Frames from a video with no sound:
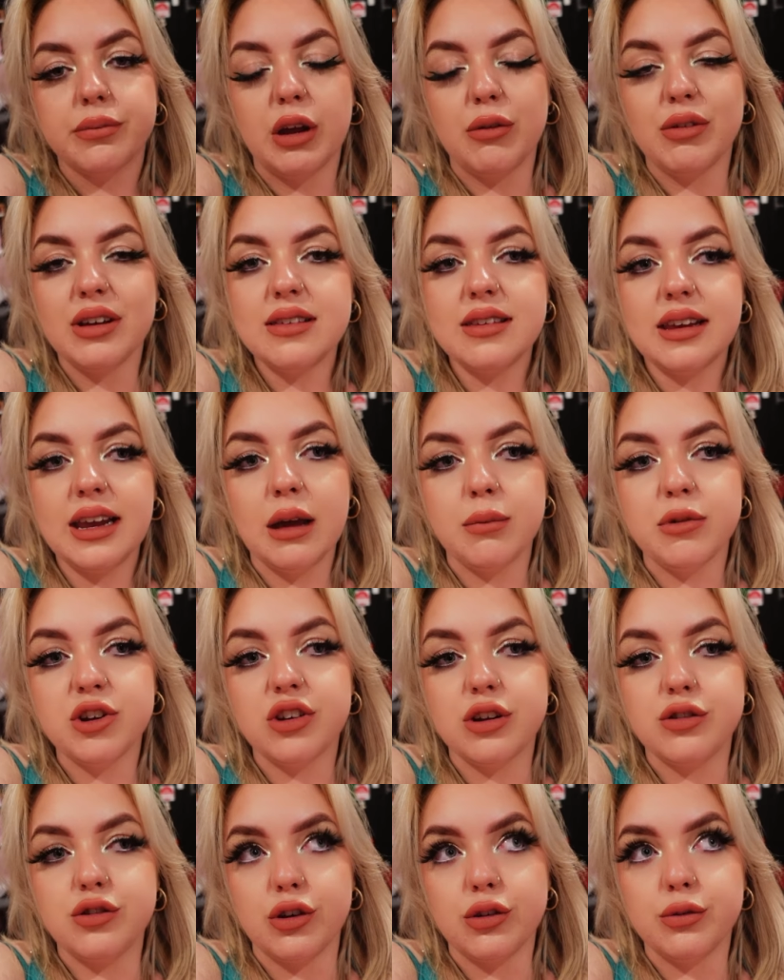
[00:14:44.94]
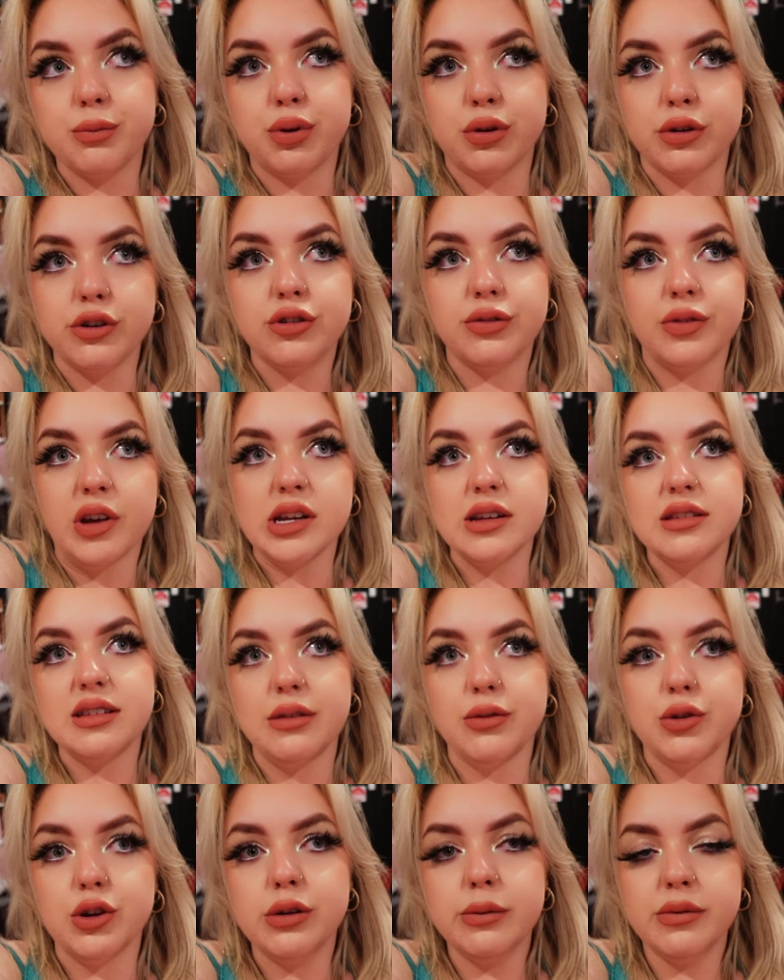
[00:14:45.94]
I realize like how much I don't push
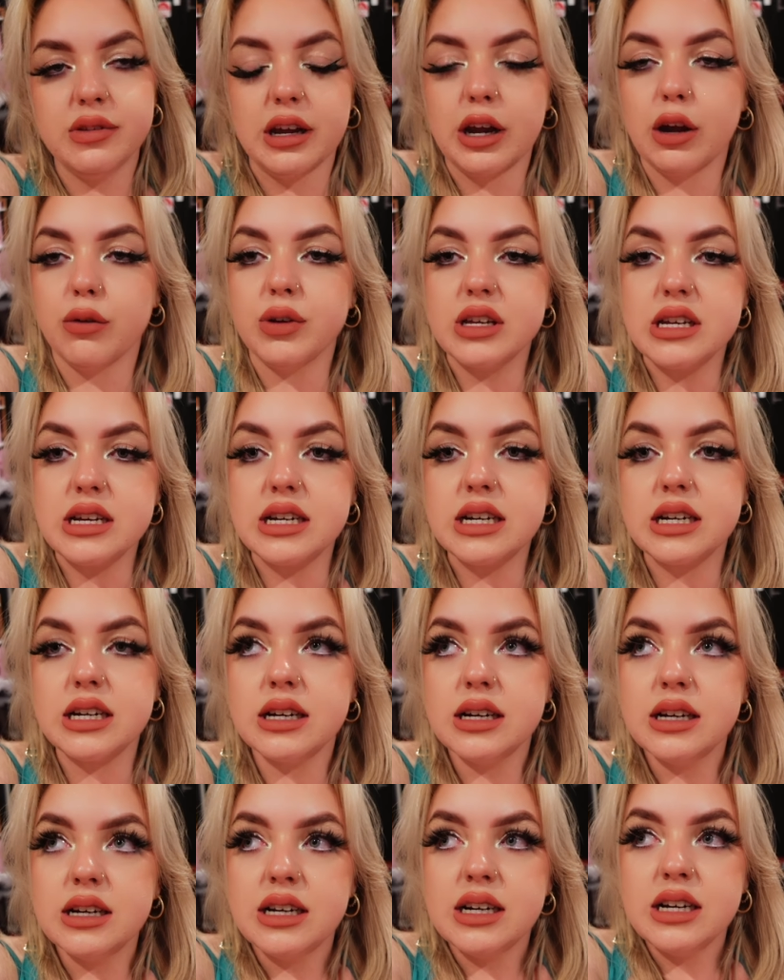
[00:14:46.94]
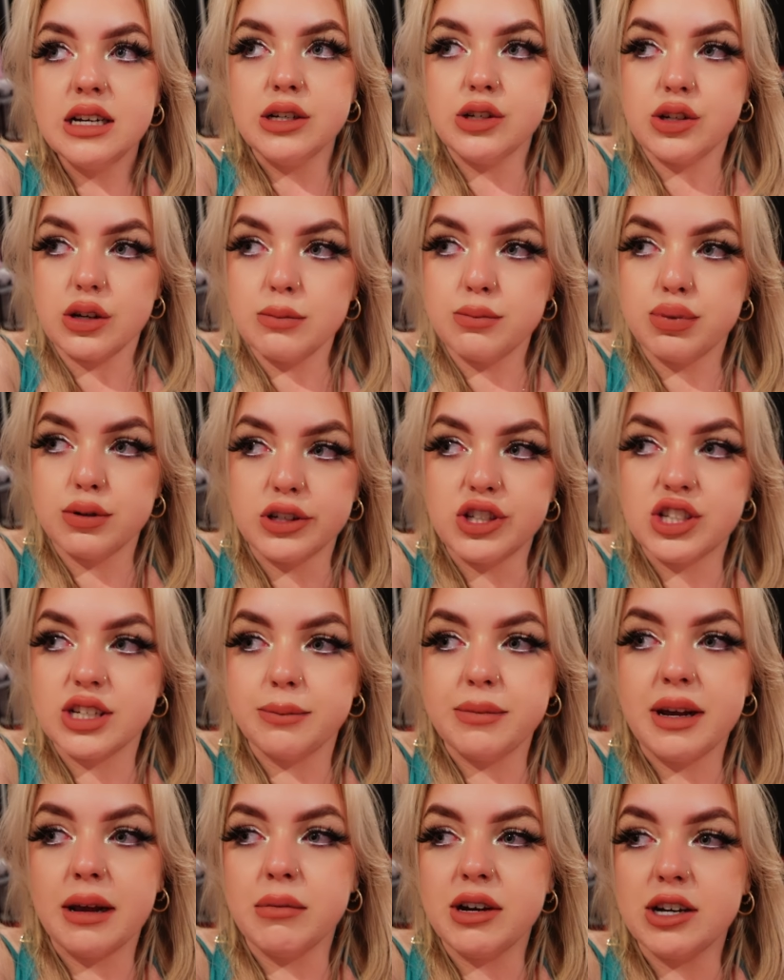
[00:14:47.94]
fantasy rooms. Like I really don't push
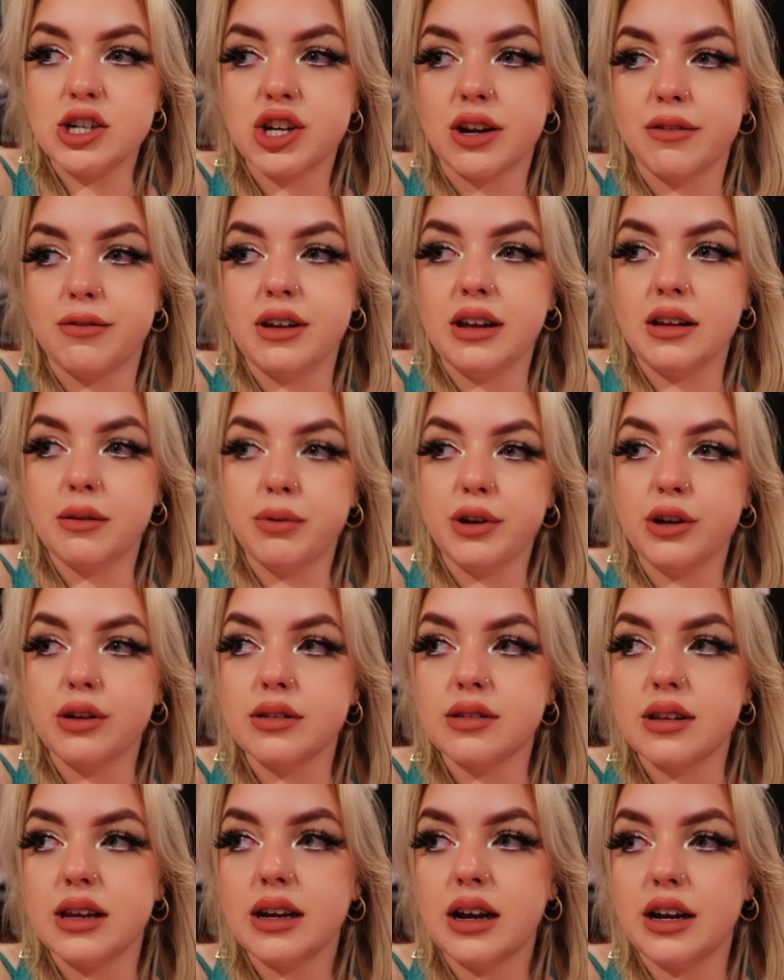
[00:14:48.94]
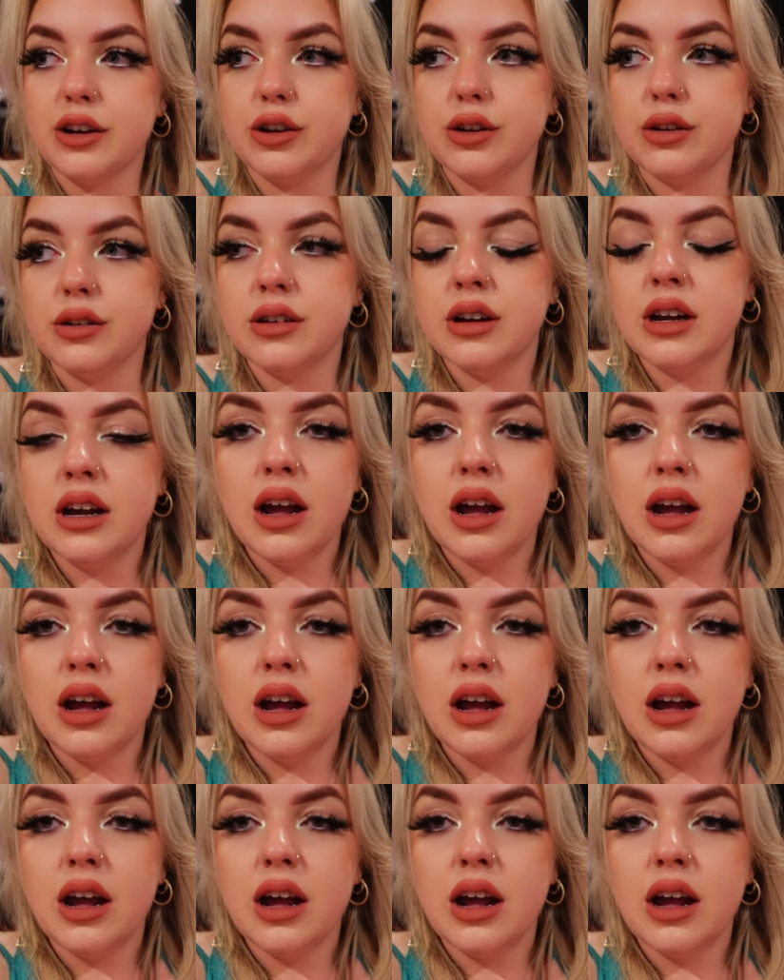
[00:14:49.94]
them that much. I think because like I don't